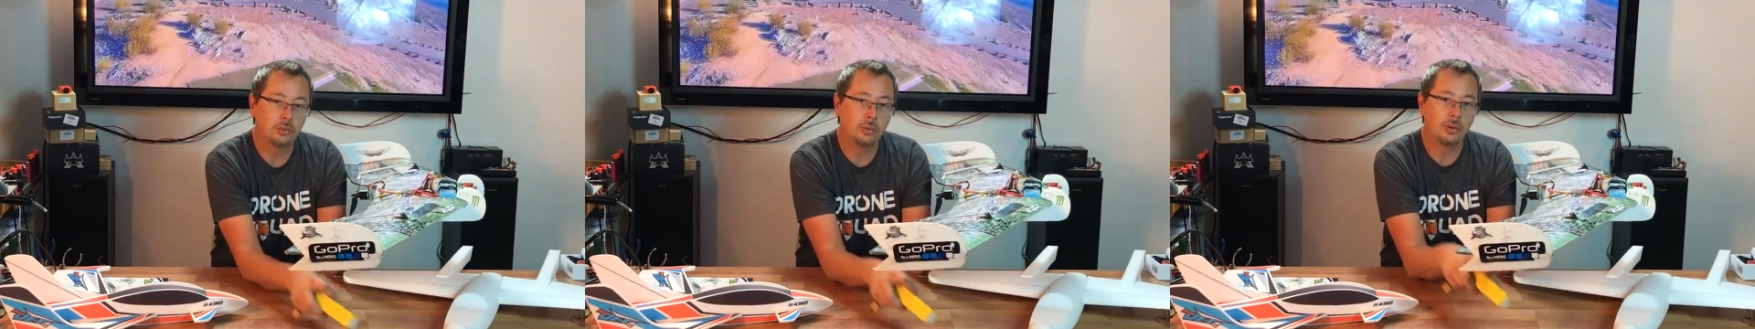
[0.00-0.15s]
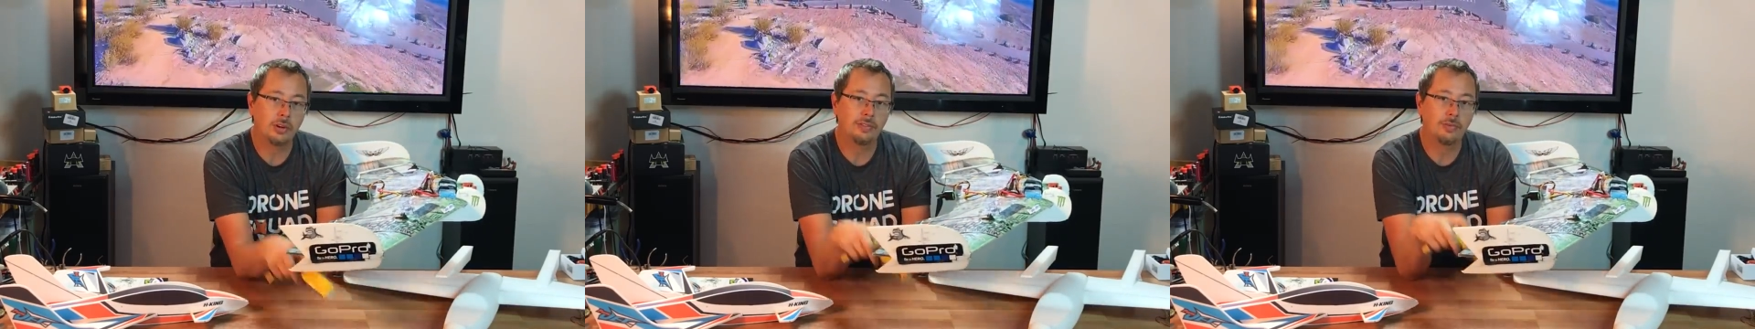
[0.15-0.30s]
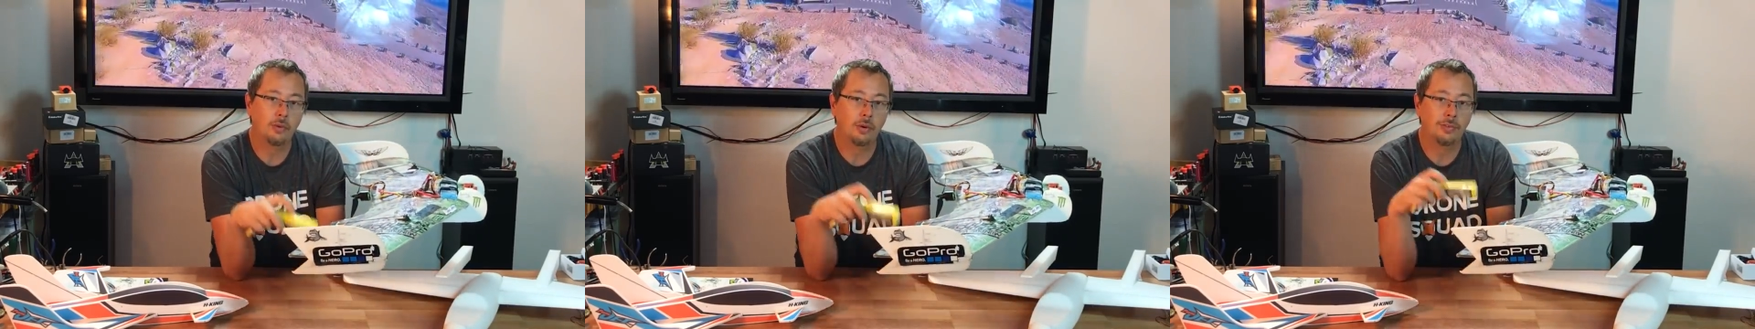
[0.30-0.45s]

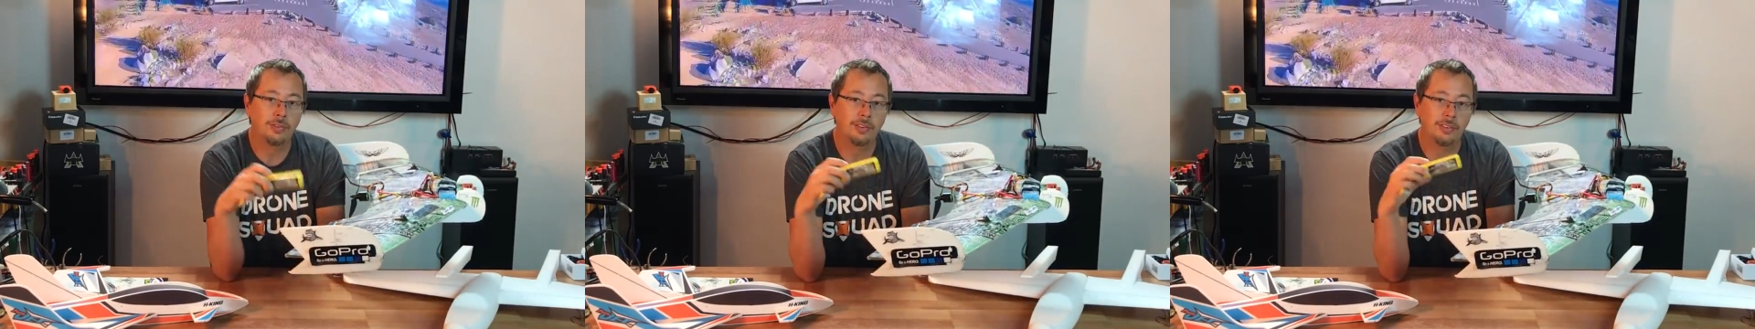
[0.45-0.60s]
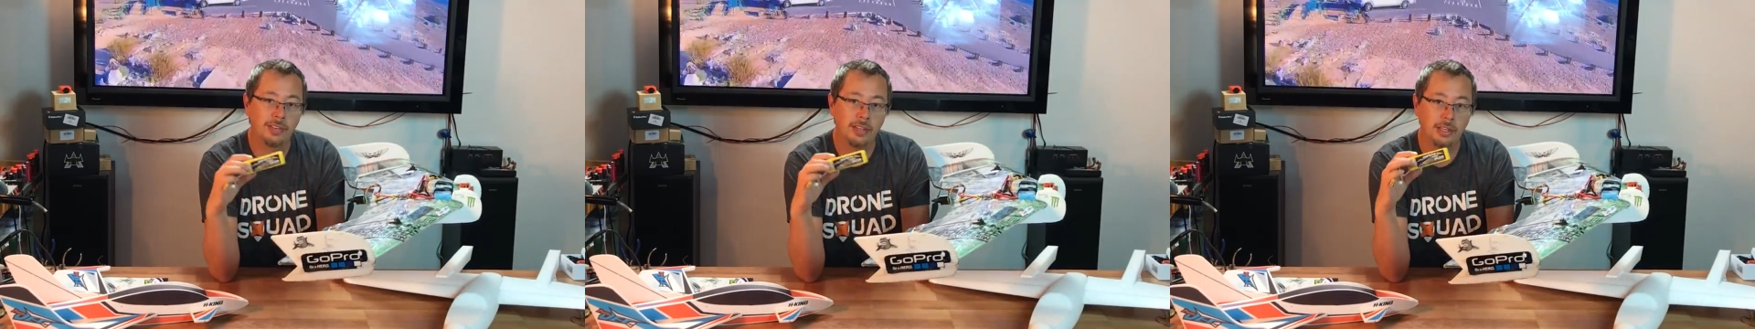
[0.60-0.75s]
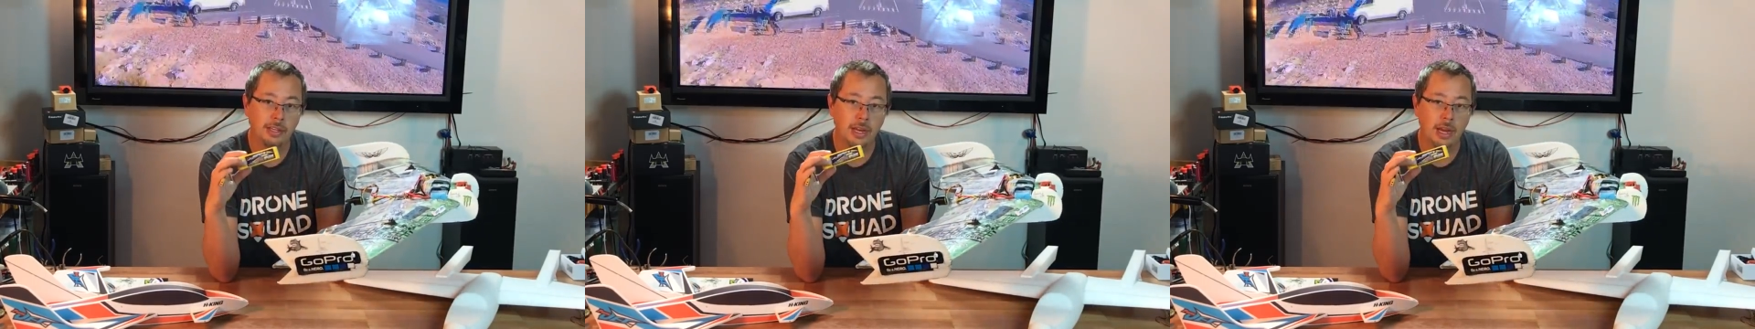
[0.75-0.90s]

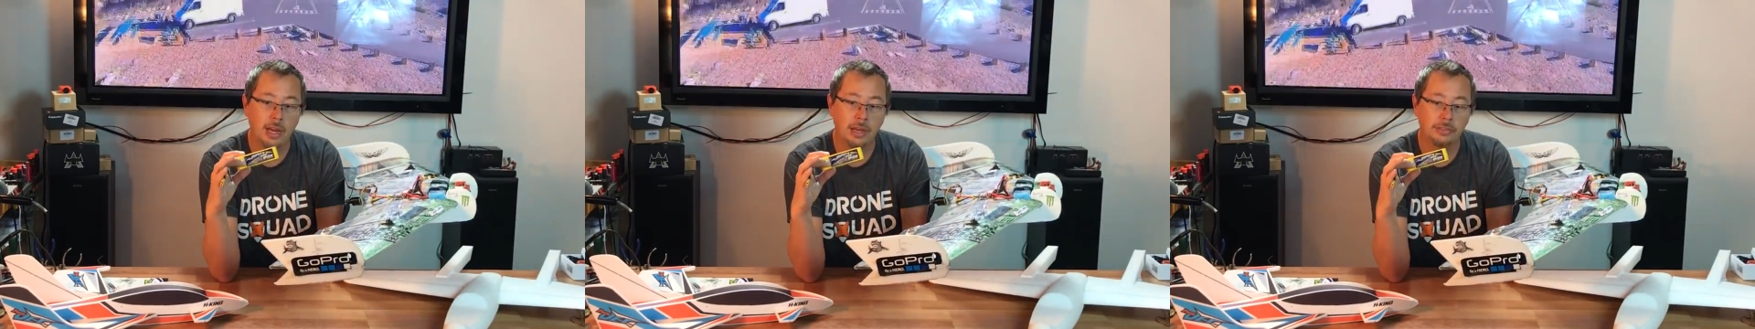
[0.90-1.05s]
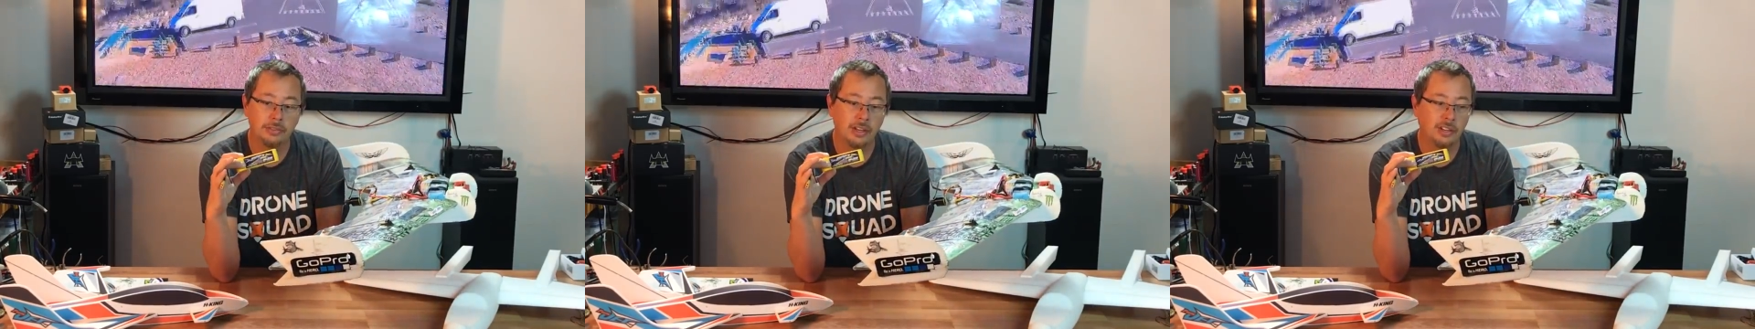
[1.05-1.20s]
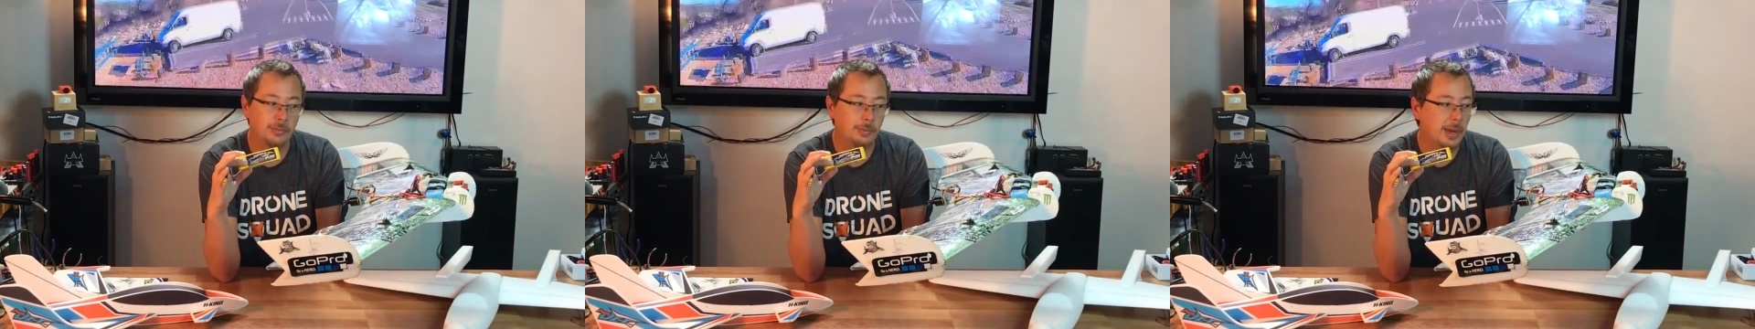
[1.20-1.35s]
2450
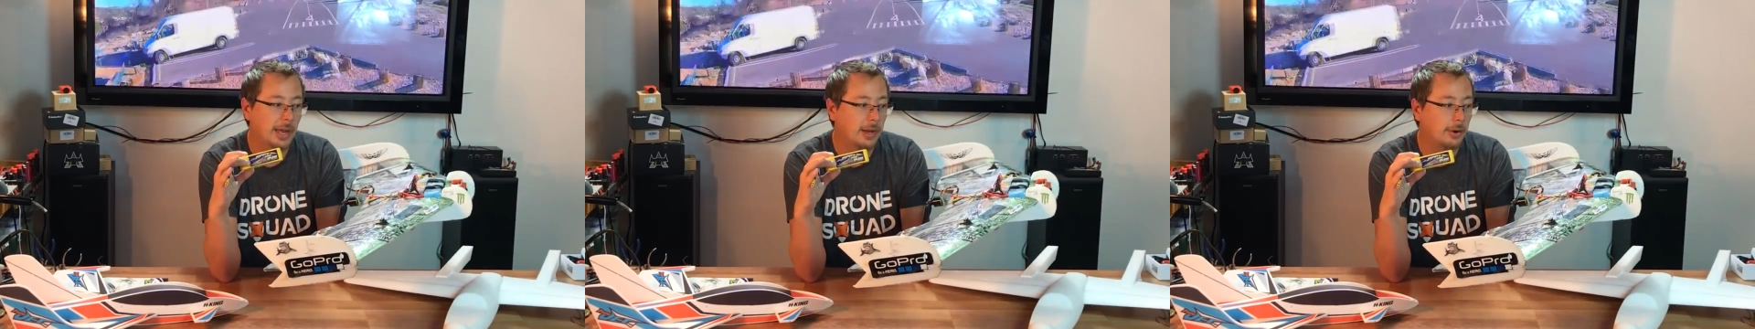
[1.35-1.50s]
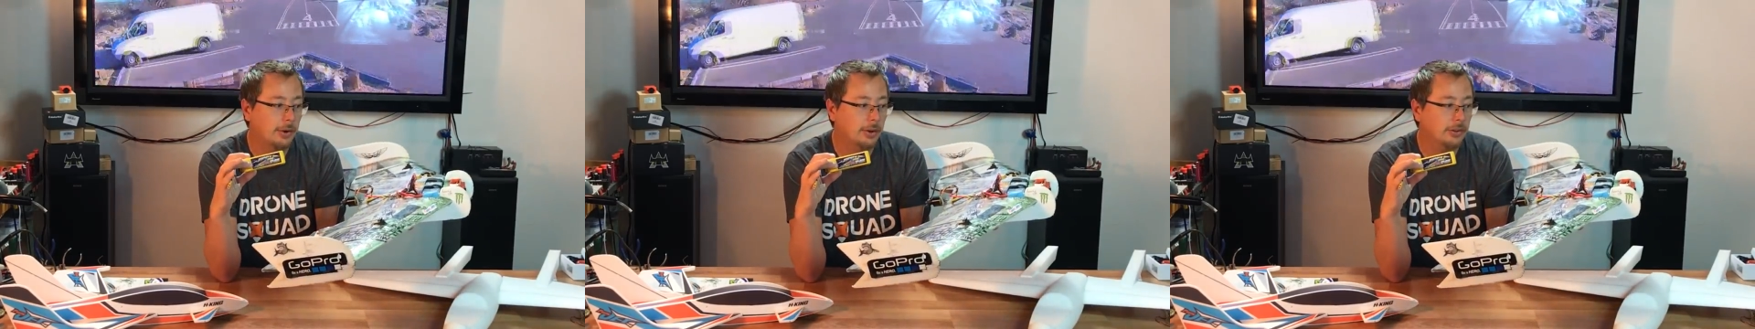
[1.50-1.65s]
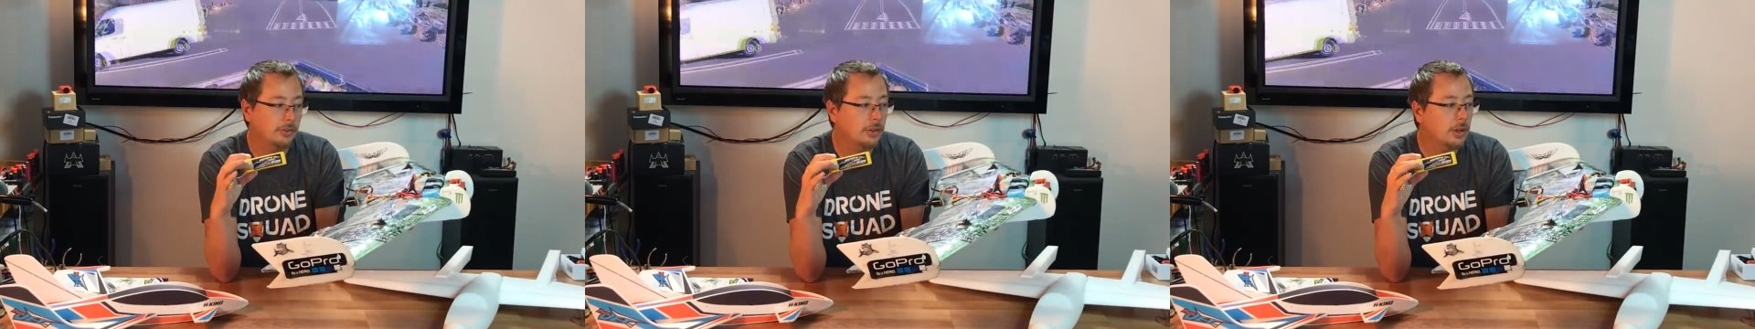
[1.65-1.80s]
uh, size
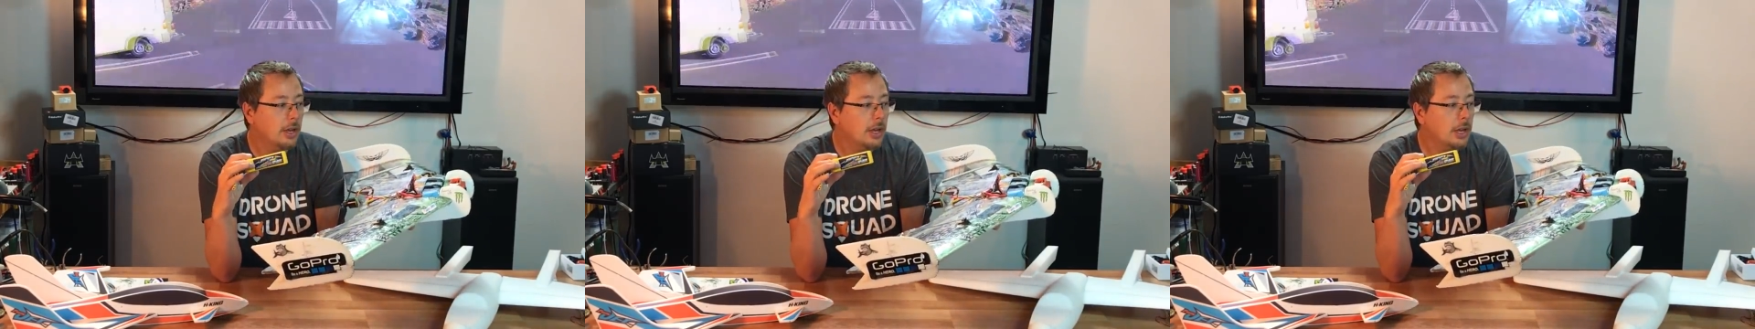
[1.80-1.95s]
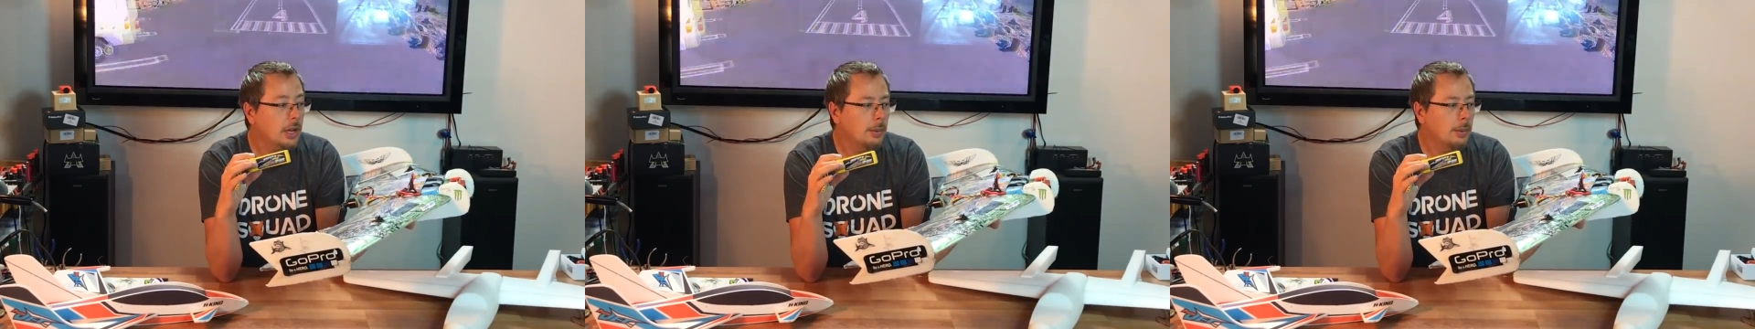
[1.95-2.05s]
batteries,